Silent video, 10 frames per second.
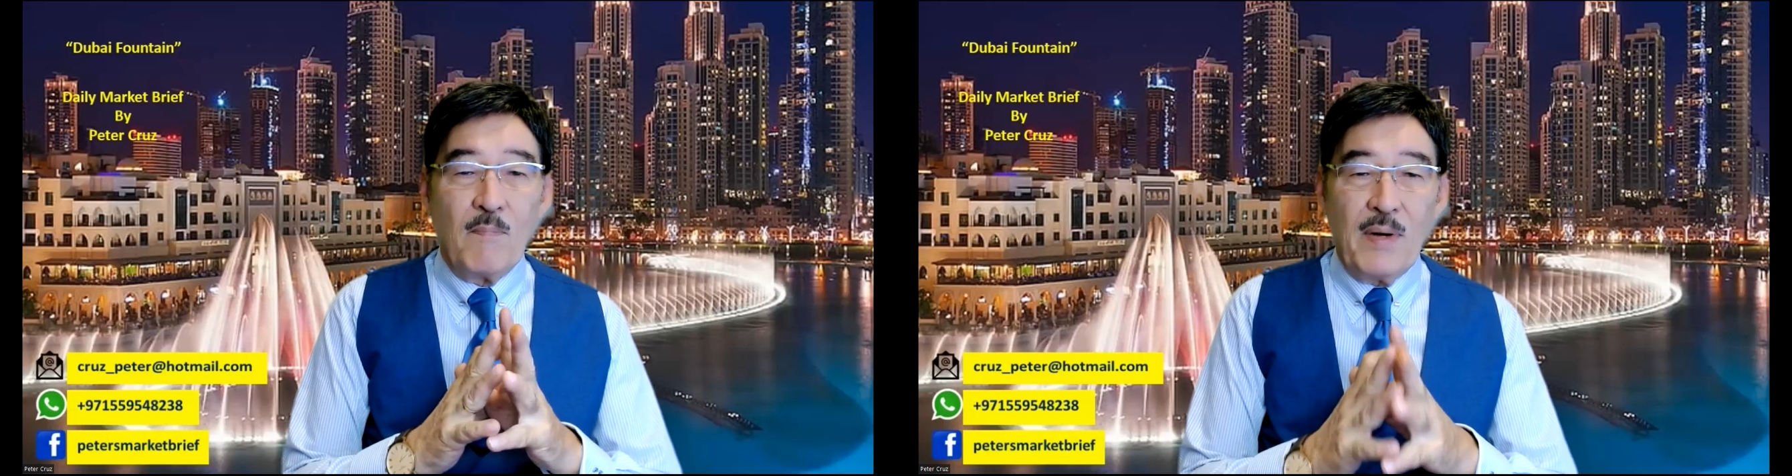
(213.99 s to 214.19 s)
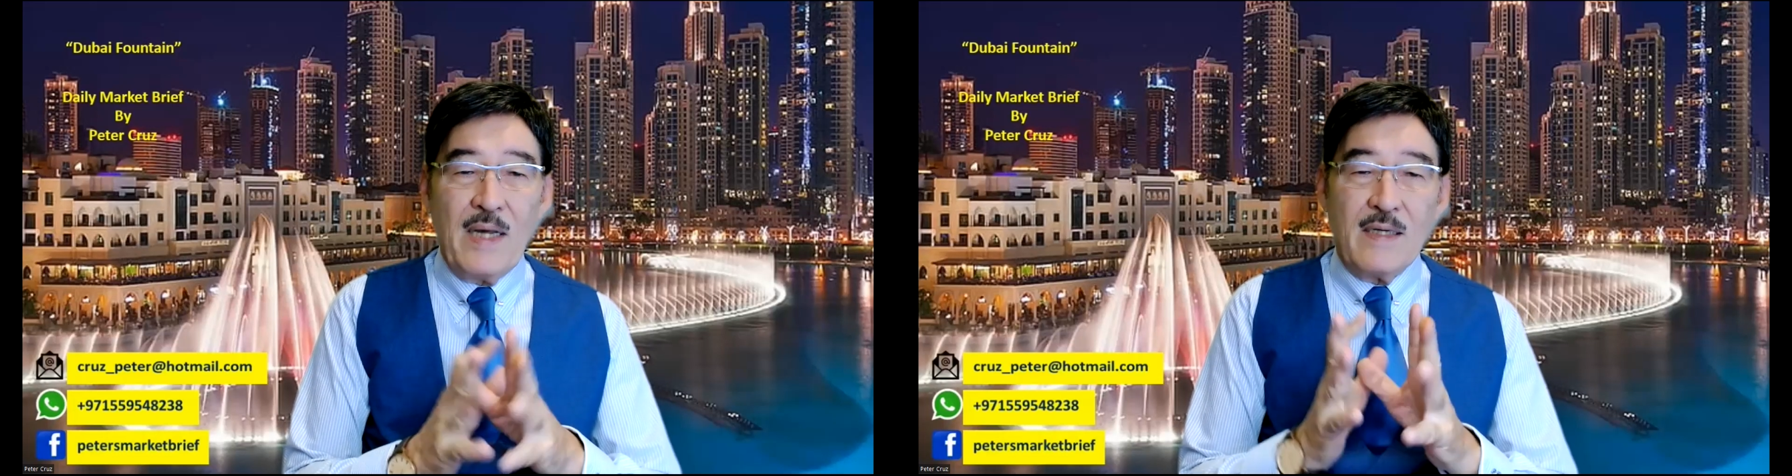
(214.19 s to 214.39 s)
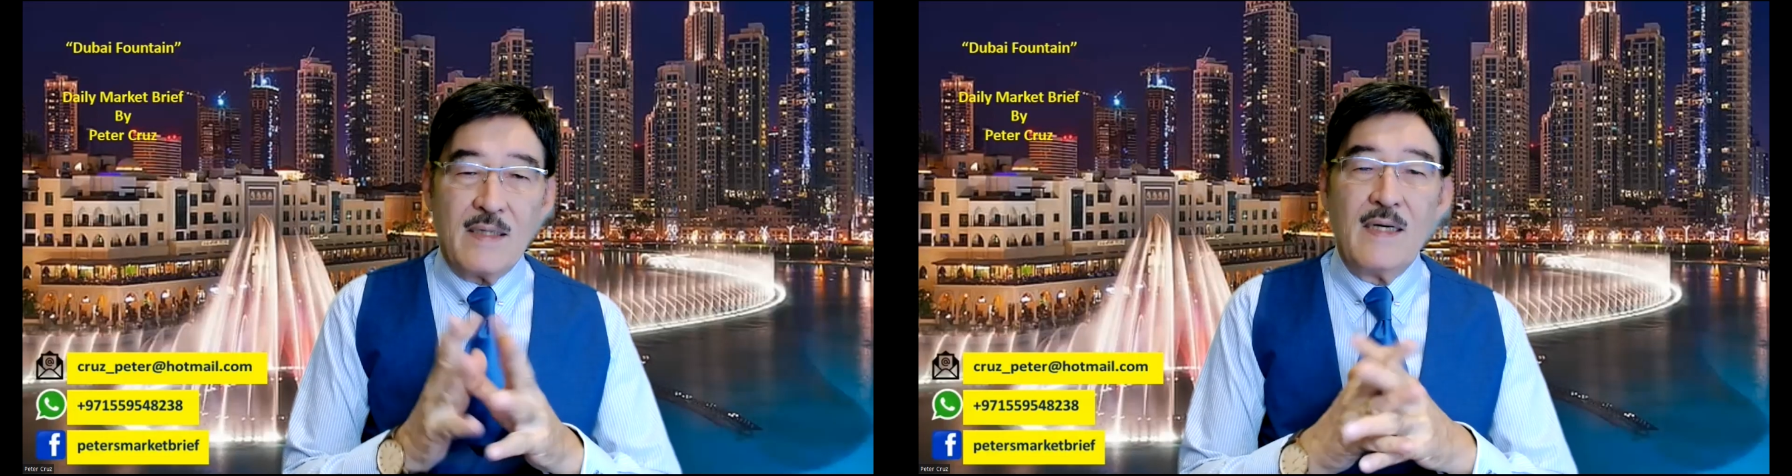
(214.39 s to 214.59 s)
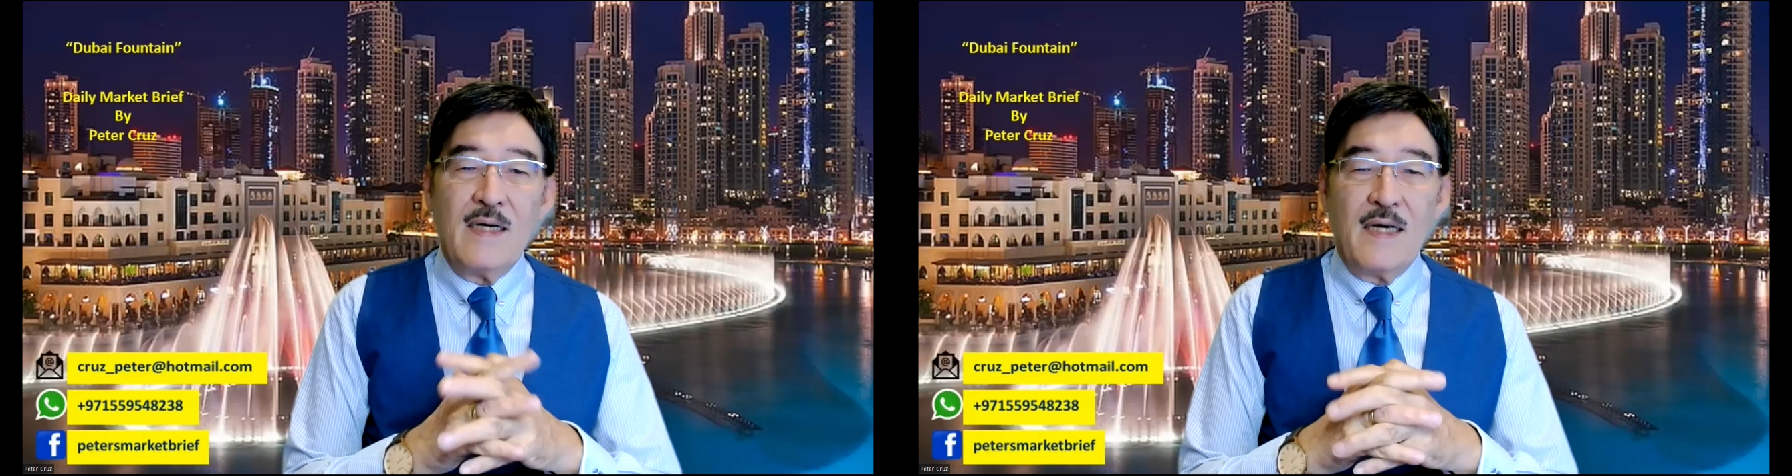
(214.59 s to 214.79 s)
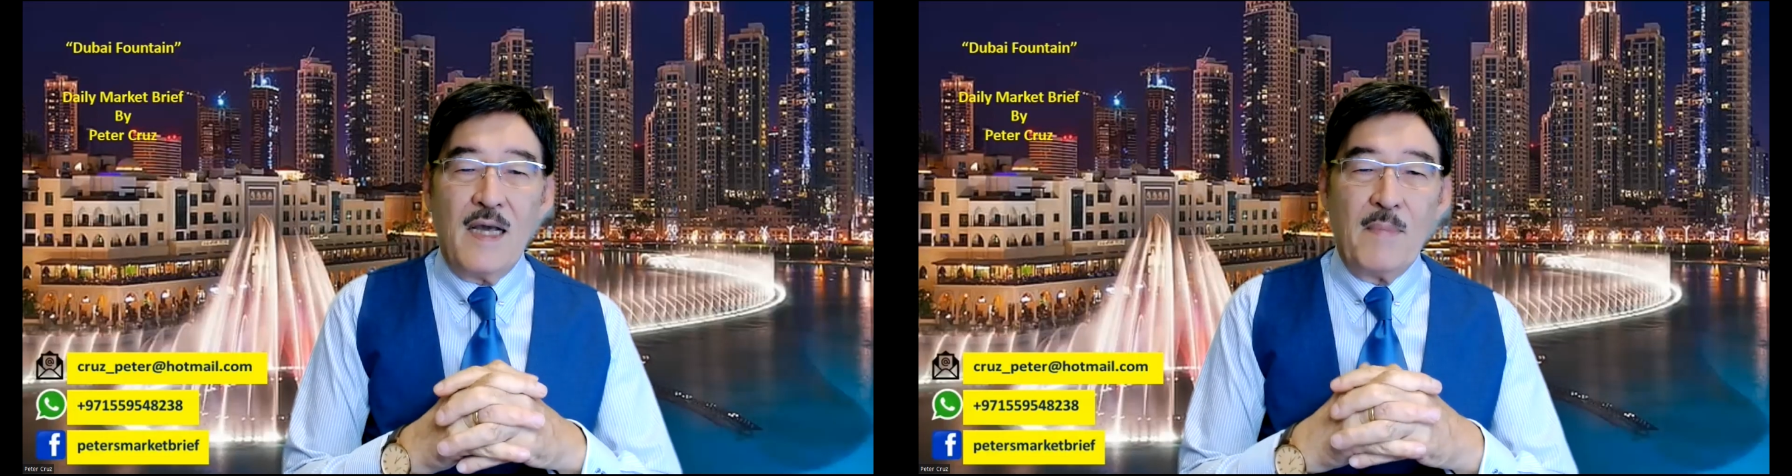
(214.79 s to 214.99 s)
please
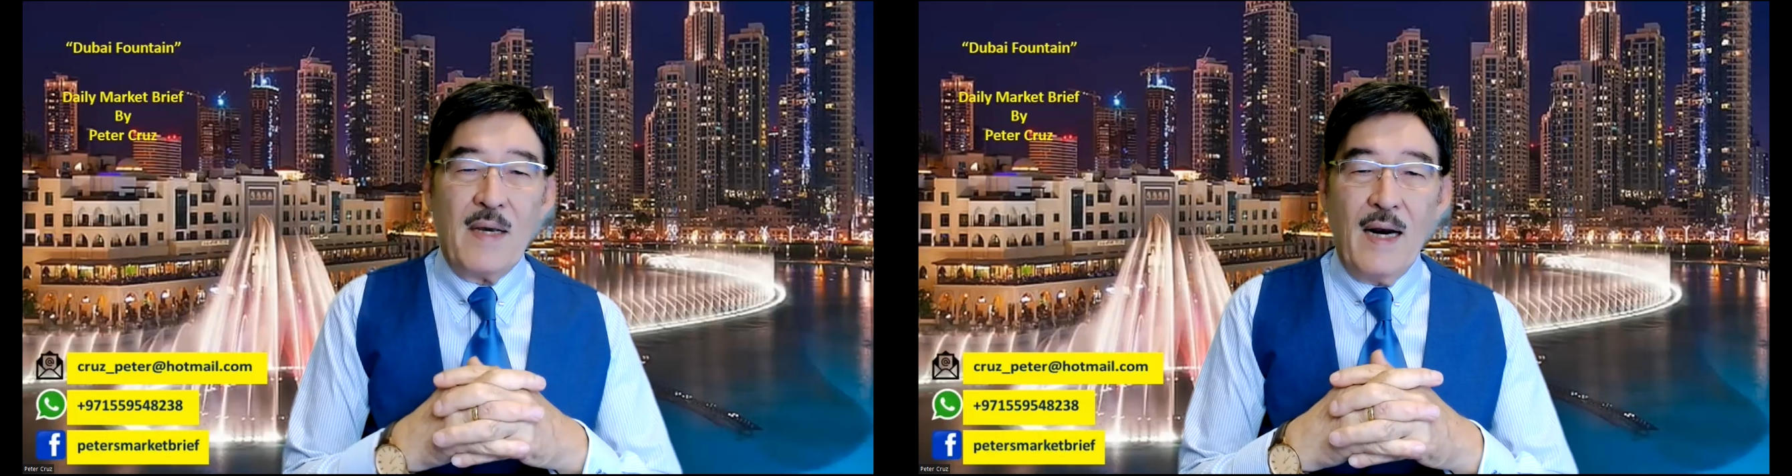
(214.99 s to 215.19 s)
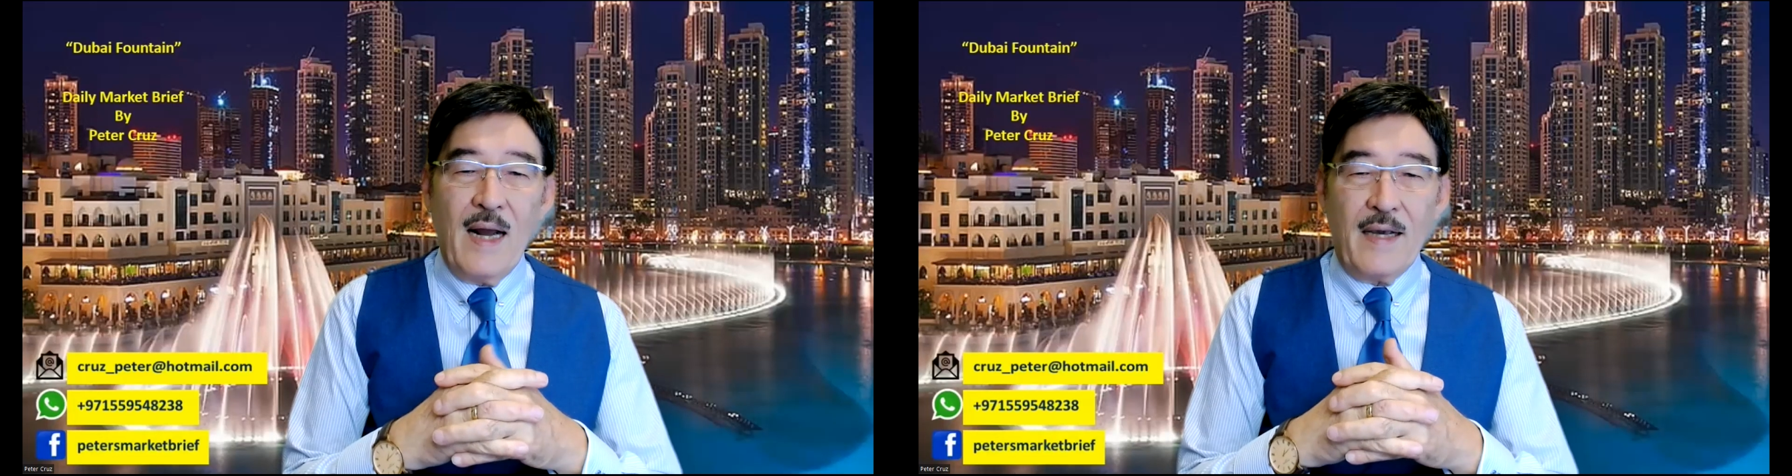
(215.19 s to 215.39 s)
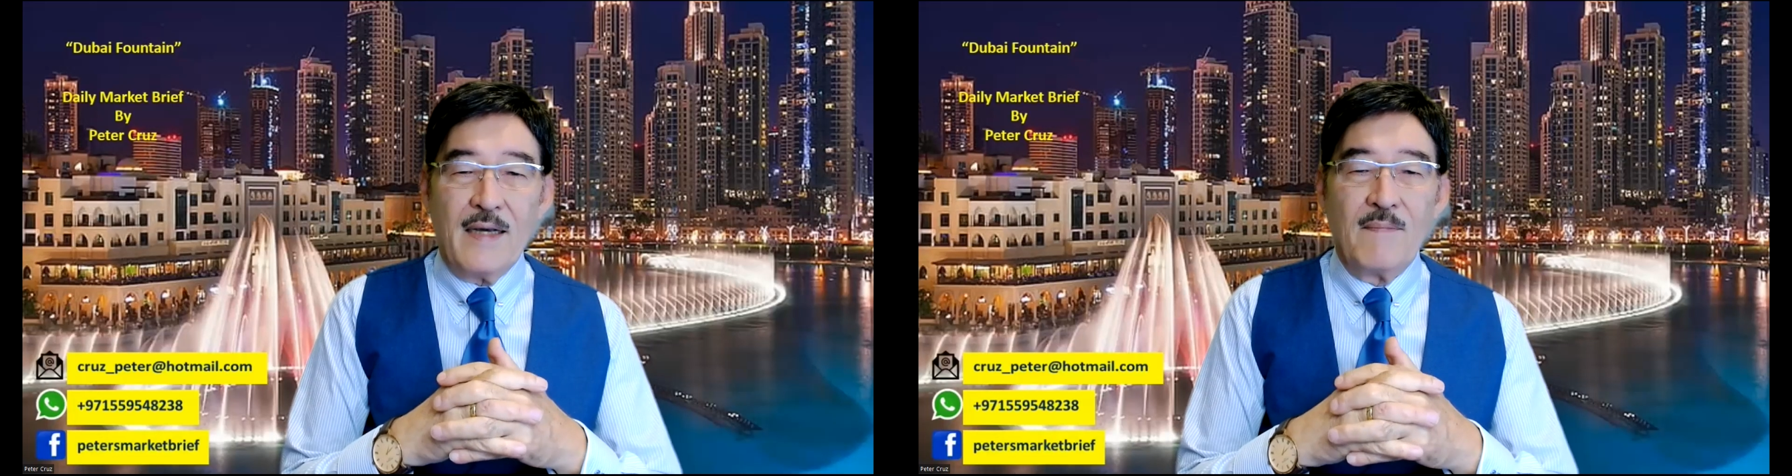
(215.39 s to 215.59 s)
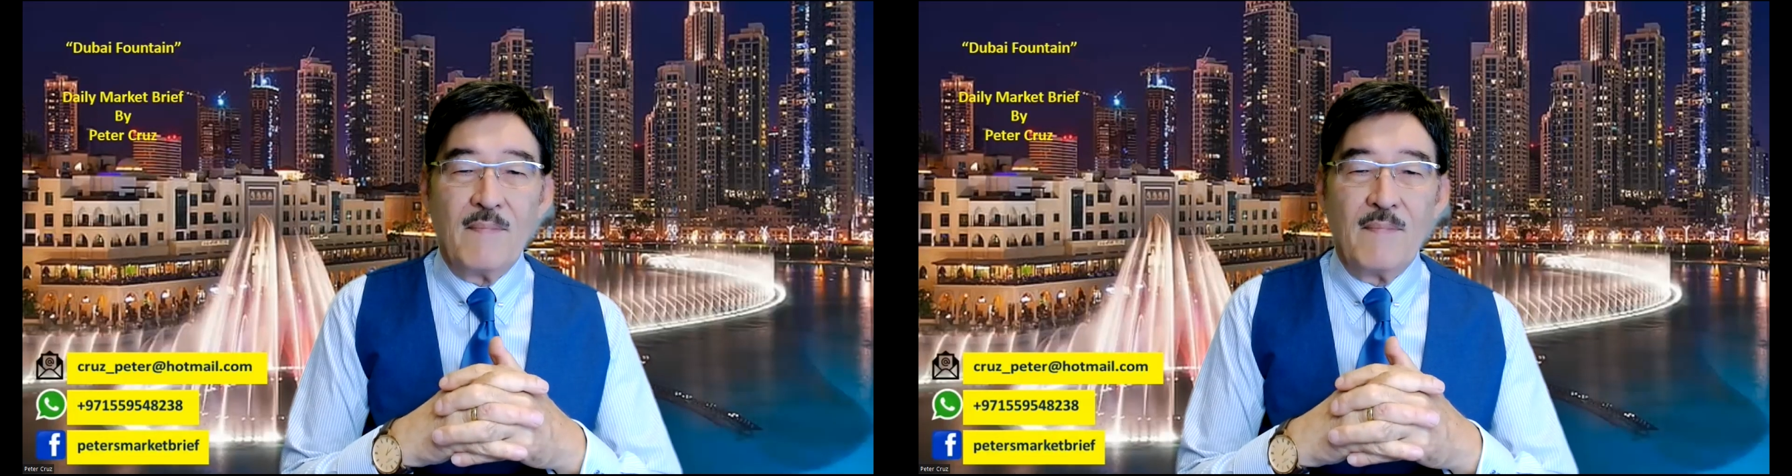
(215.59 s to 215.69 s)
give me a like